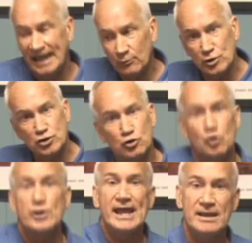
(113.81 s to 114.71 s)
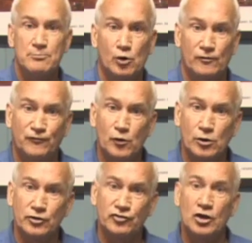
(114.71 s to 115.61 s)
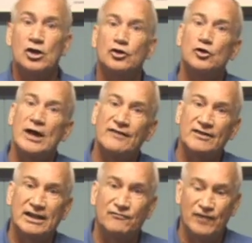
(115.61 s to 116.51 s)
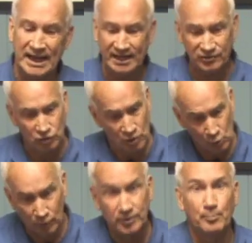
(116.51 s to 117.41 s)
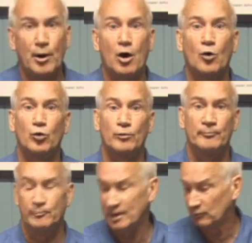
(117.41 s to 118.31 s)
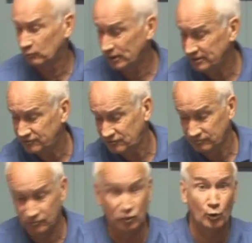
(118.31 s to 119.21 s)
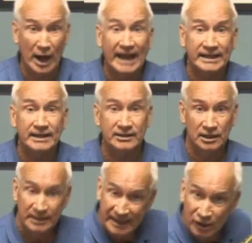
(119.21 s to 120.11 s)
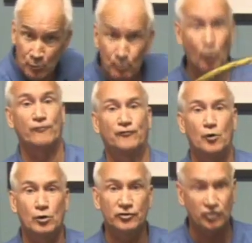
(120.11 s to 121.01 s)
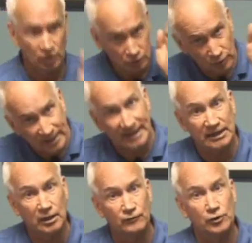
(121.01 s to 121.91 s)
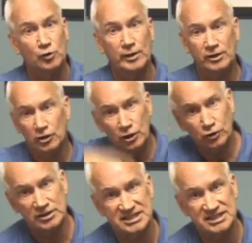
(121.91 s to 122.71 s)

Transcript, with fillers: And when you create more force, you have an advantage when the ball reaches the racket. More force, you can get it over quicker, you